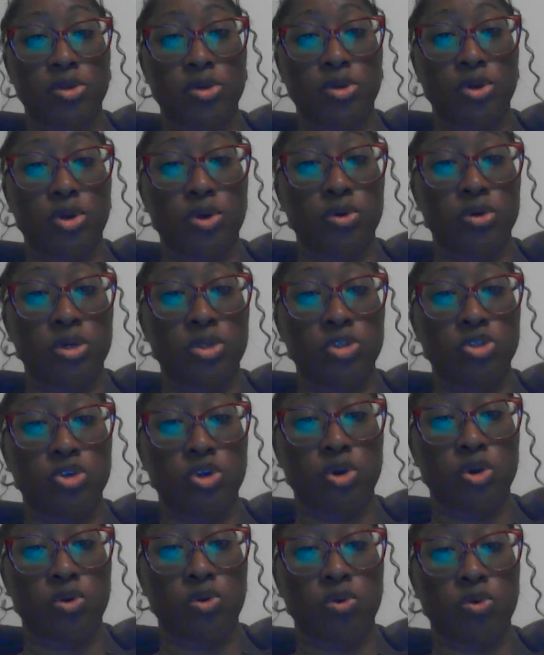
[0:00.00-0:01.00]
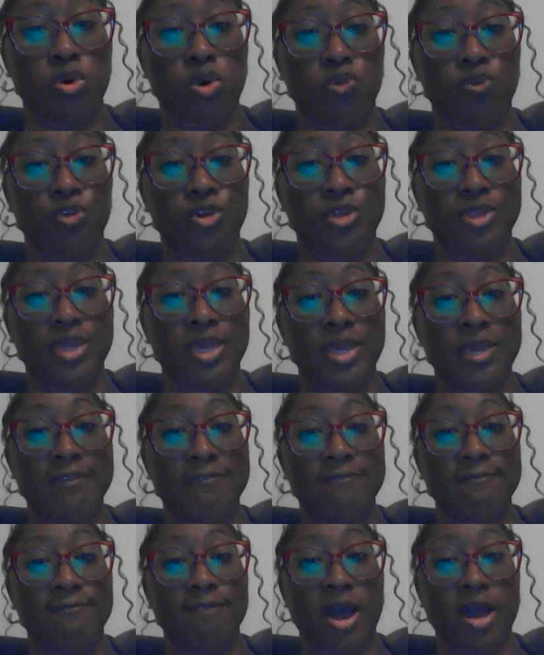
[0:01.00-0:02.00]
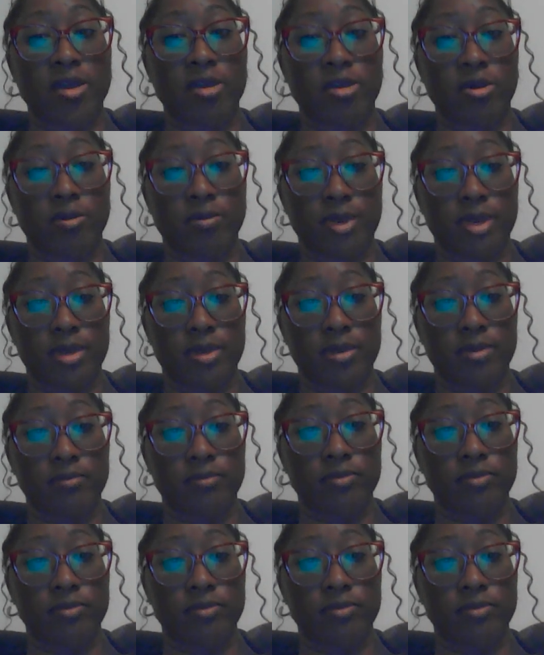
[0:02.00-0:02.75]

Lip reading: no control over the environment.